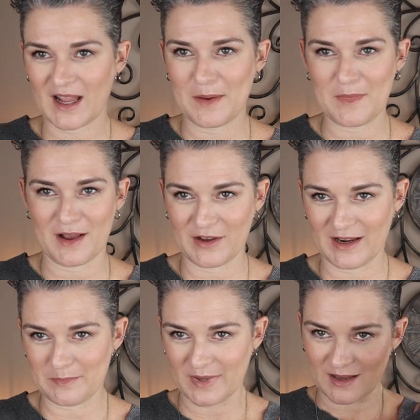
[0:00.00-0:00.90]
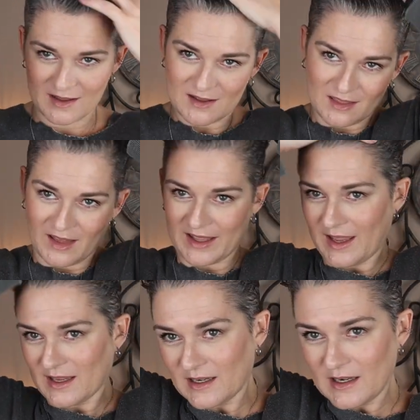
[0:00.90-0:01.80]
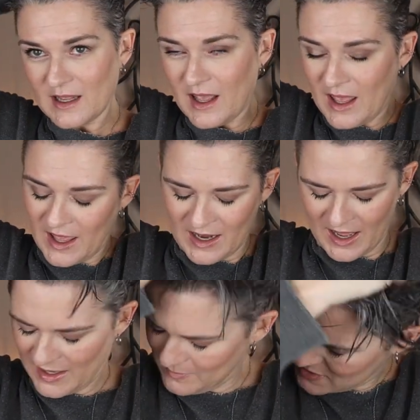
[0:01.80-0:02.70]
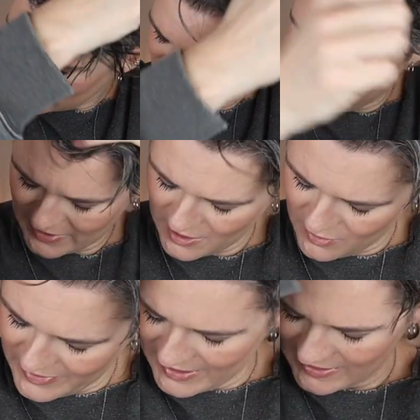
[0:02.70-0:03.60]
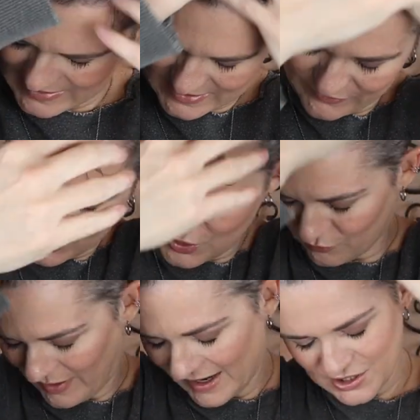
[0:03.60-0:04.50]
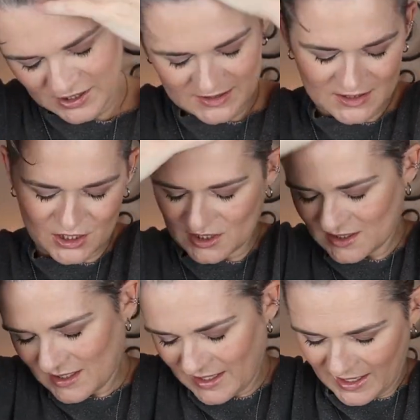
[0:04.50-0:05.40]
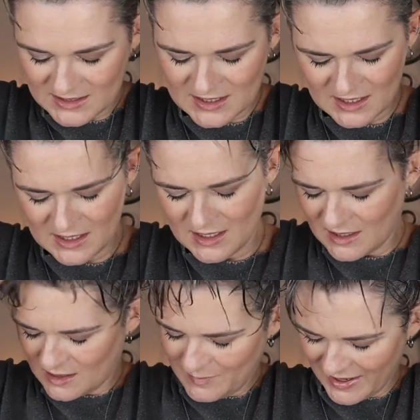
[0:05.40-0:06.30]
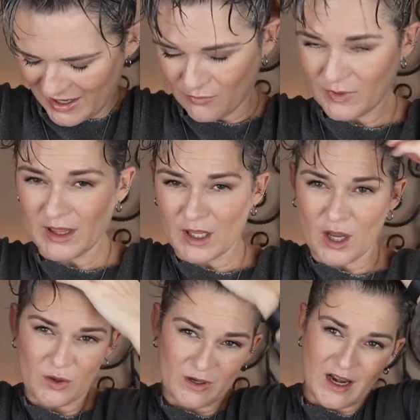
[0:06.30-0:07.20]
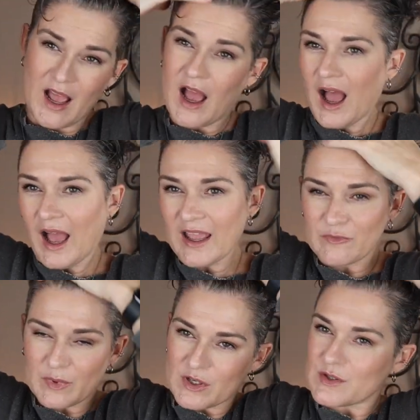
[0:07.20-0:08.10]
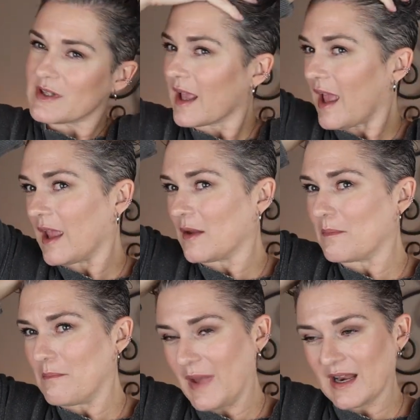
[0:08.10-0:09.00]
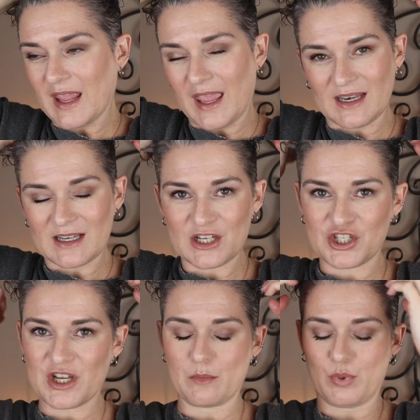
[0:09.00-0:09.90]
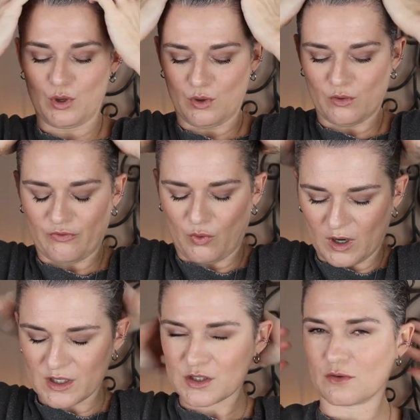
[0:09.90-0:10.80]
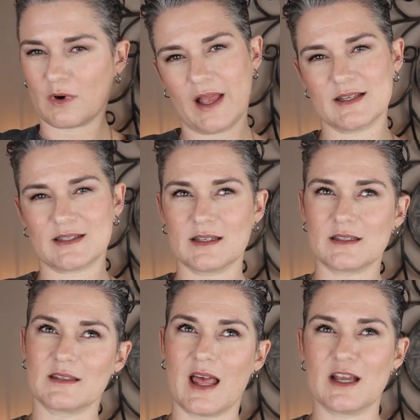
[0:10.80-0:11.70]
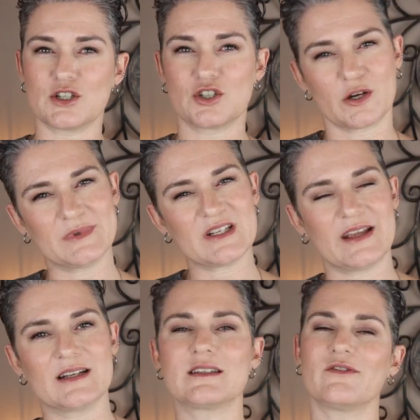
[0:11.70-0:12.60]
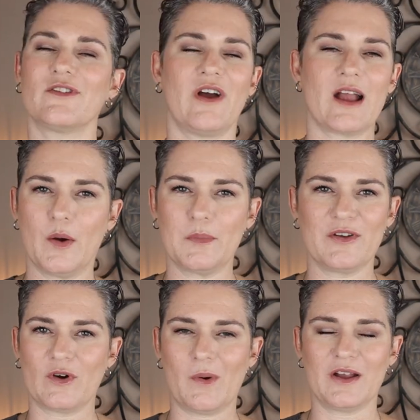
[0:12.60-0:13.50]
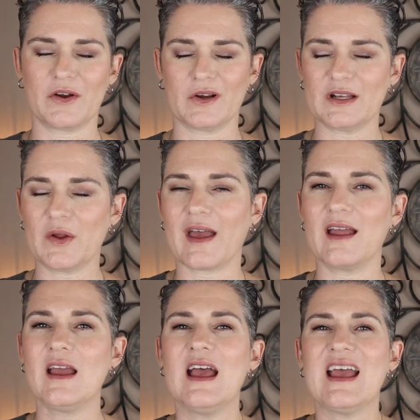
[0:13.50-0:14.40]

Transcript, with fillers: I'm not good at being light-handed. And I am just going to really go in in different directions just to get my hair really coated. I have been using a medicated shampoo for psoriasis slash dermatitis. If you've hung out with me for a while, you already know that.